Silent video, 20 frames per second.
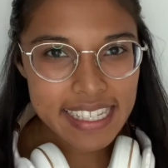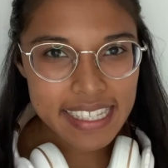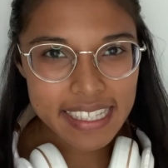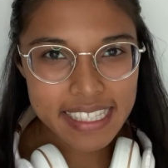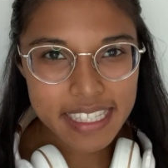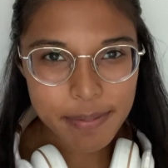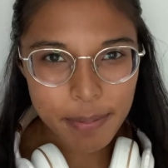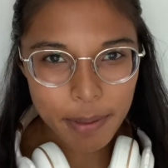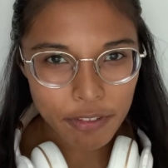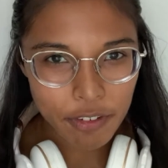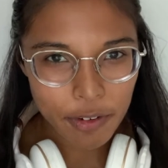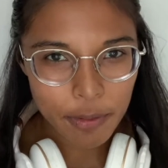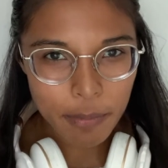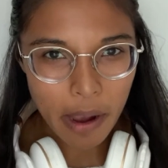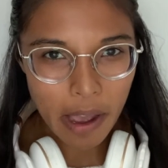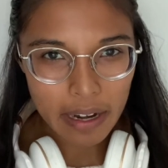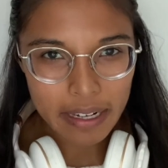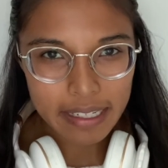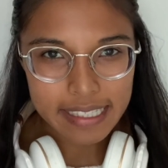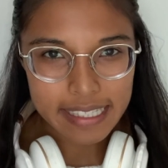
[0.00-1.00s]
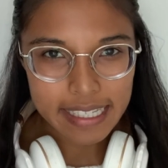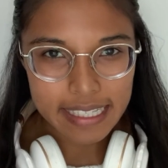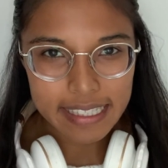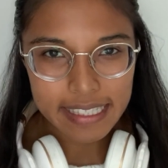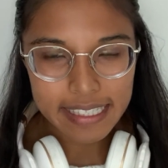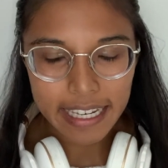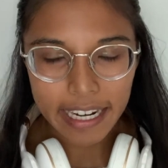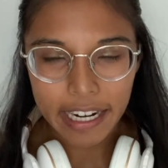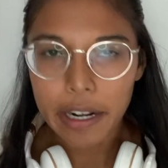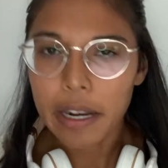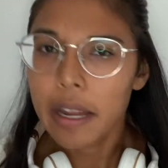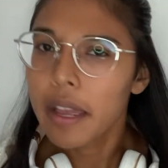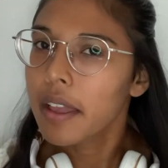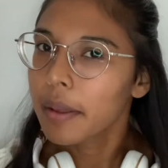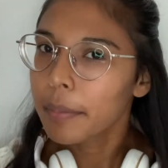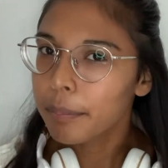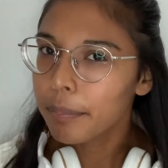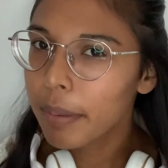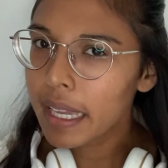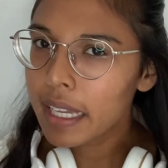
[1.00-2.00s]
Elizabeth from ProductSins here.
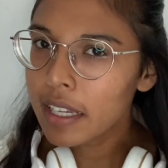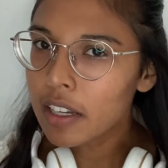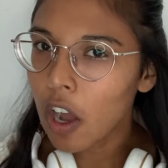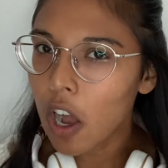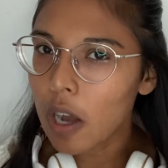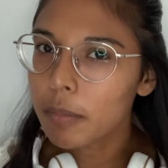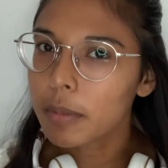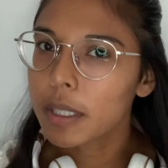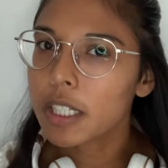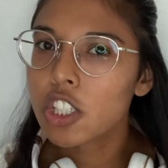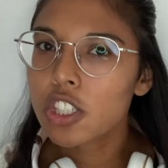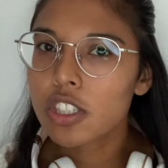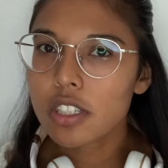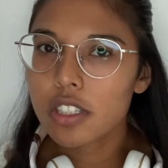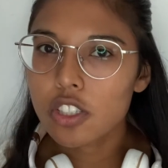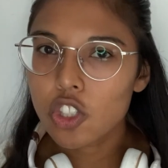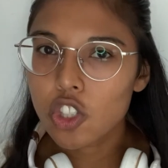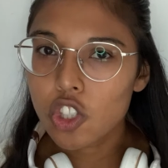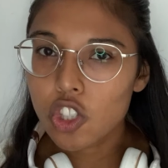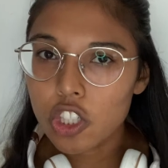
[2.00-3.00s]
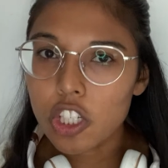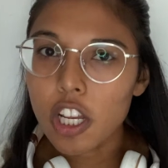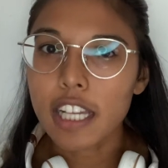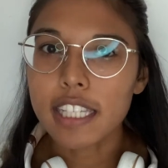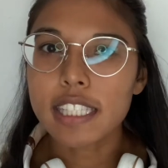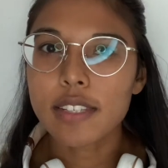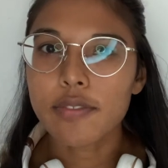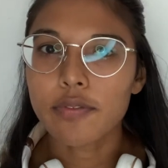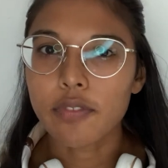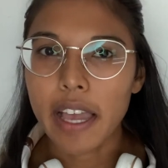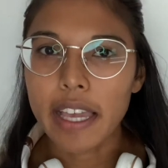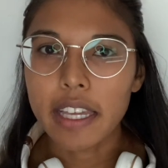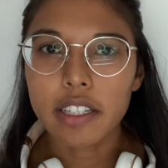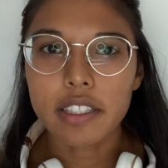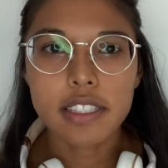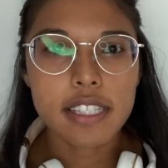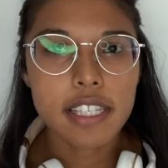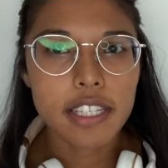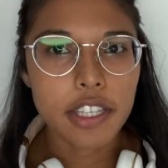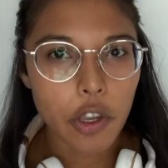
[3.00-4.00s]
Commerce just
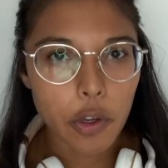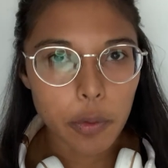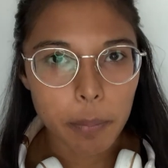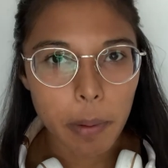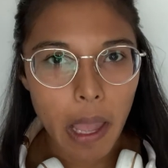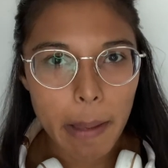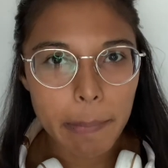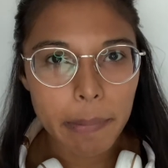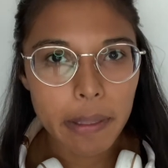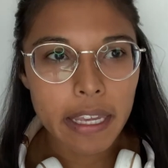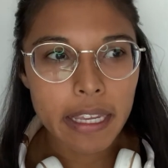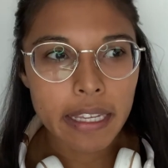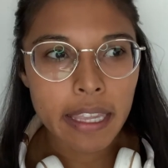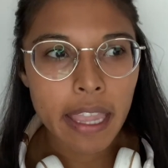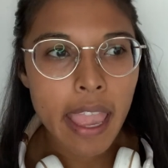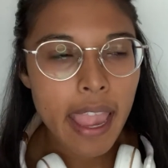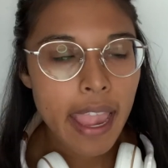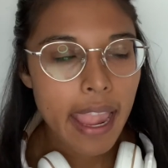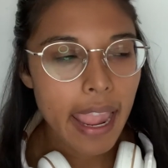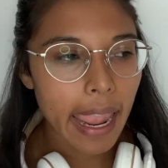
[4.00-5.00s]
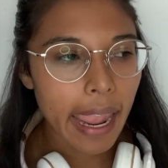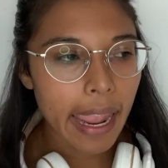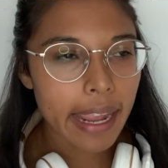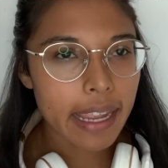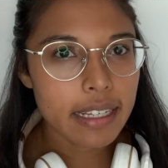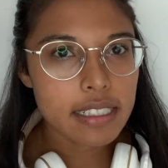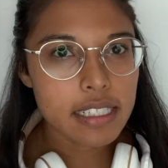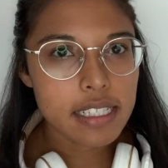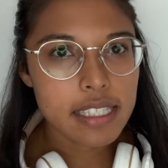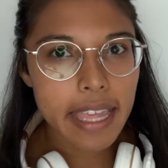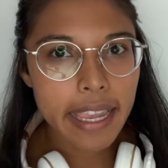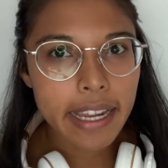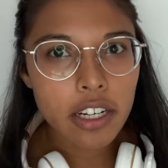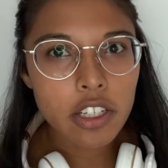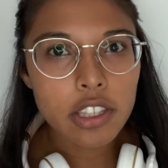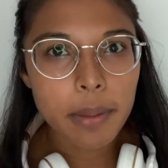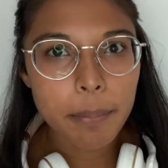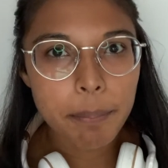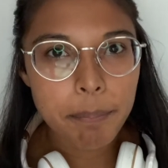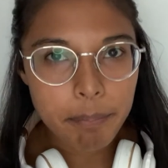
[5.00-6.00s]
filed to go public and they
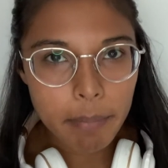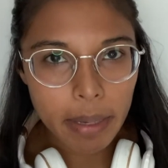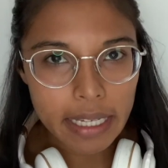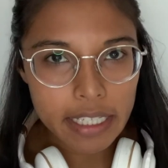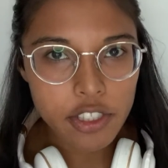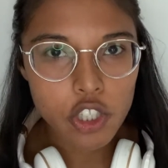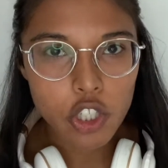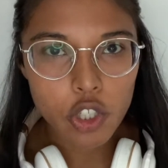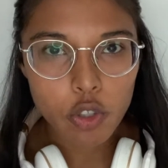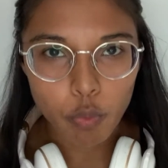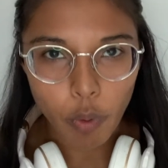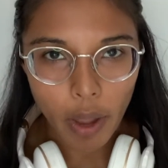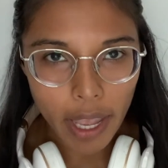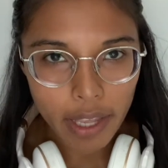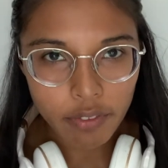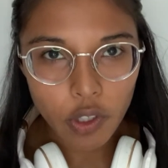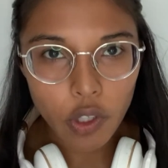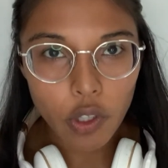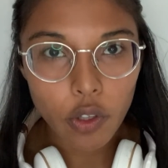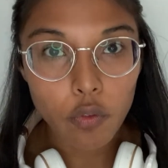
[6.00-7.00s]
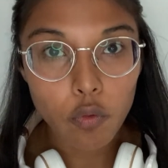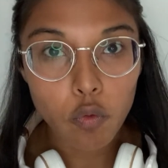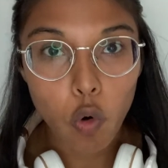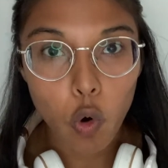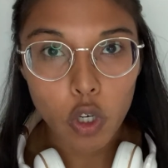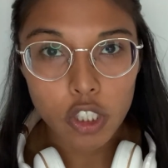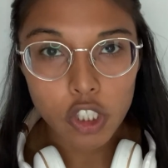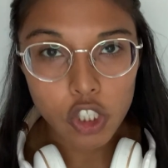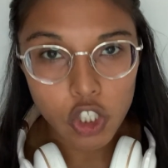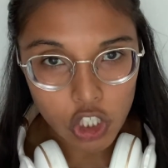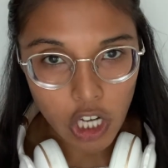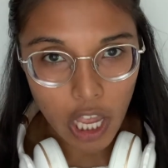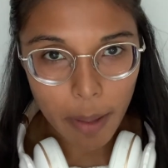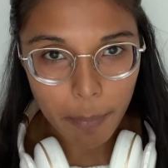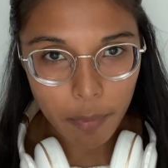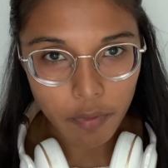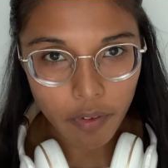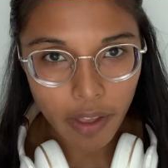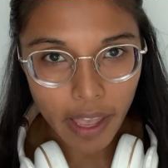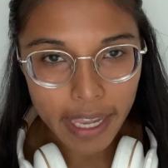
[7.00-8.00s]
are the major rival for
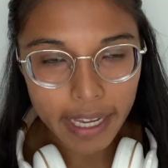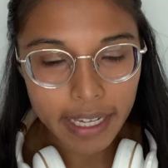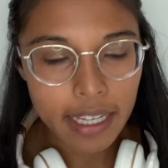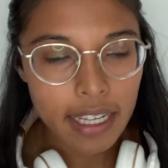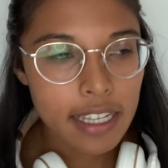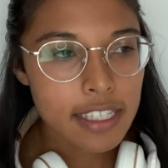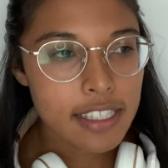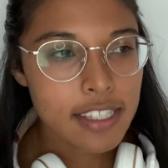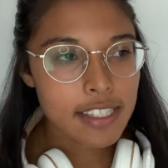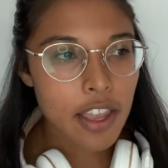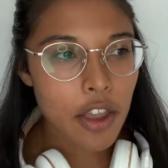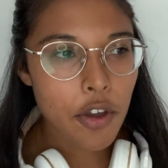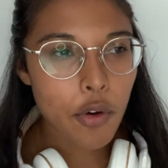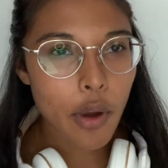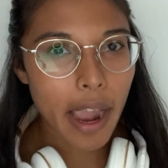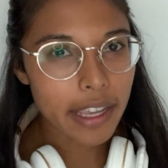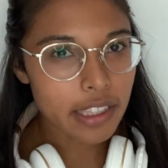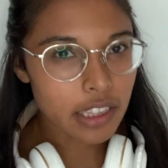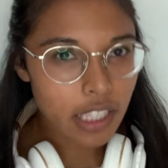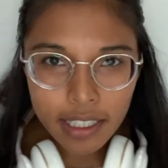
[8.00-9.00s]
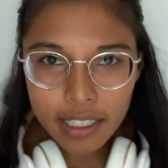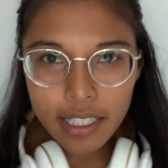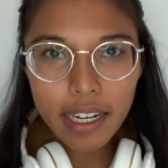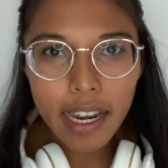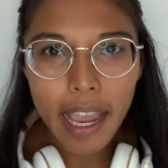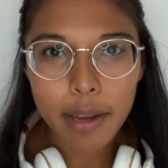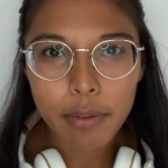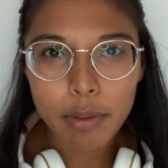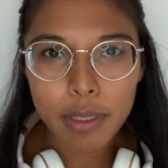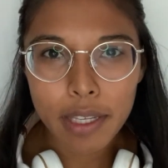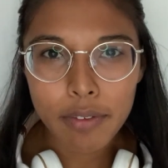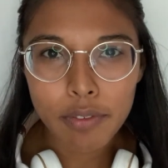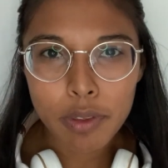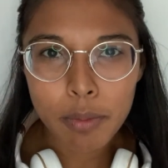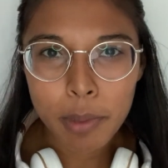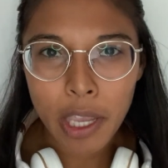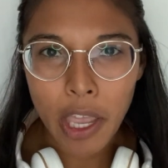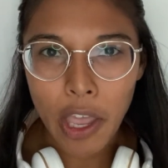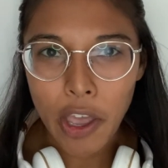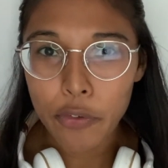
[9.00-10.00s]
Shopify. So I thought I would give
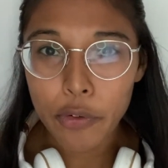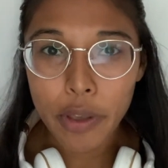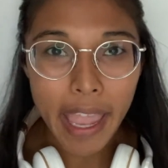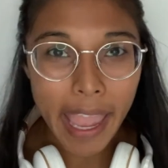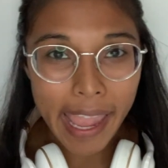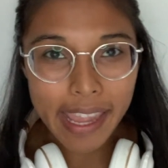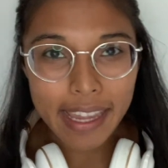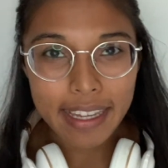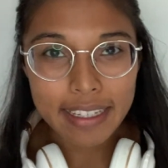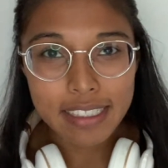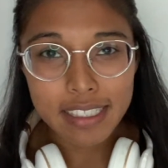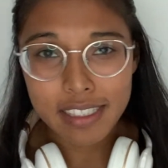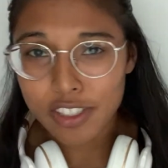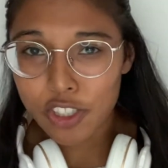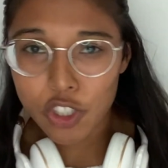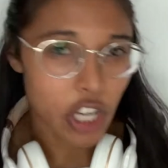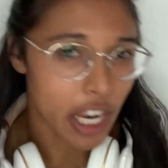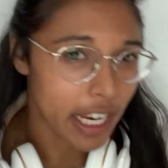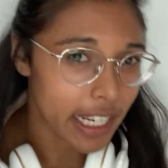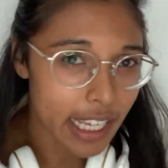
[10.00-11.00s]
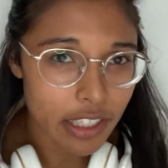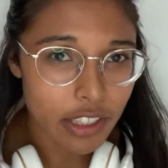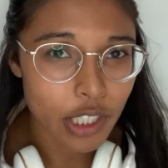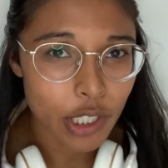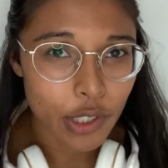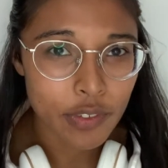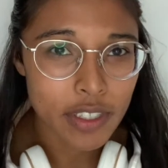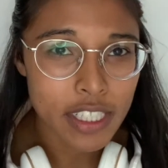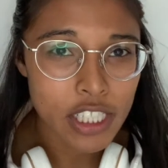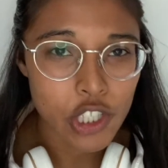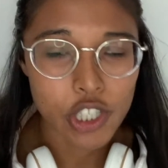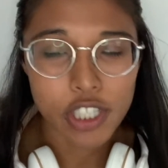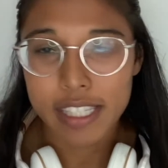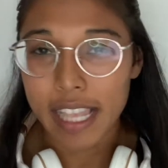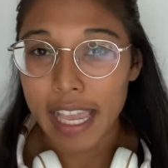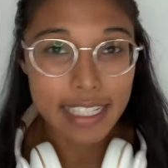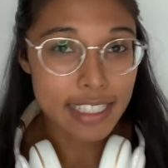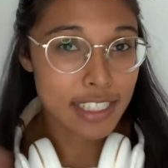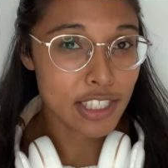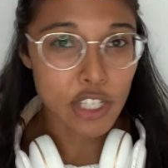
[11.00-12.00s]
them a go and check out their feature
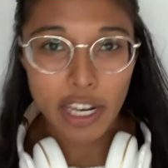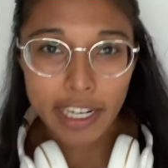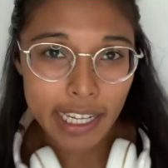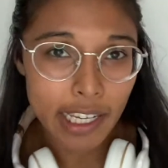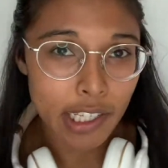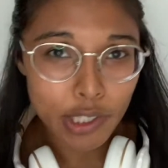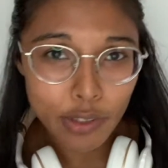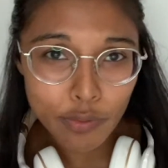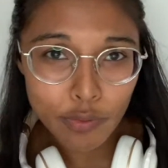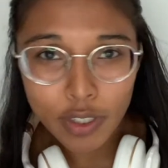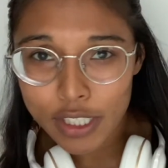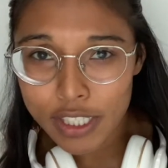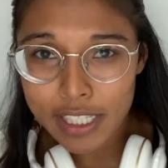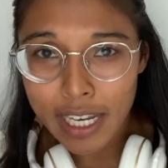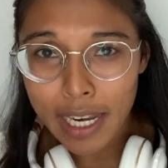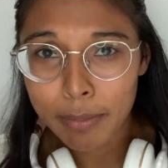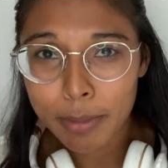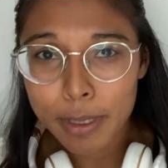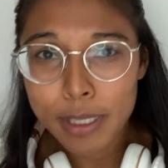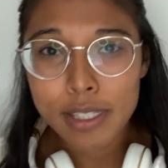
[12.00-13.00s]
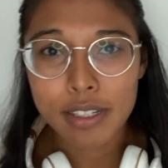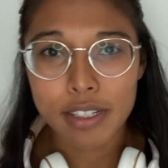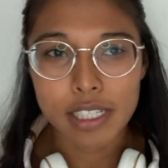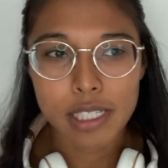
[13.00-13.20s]
set, check out the first time user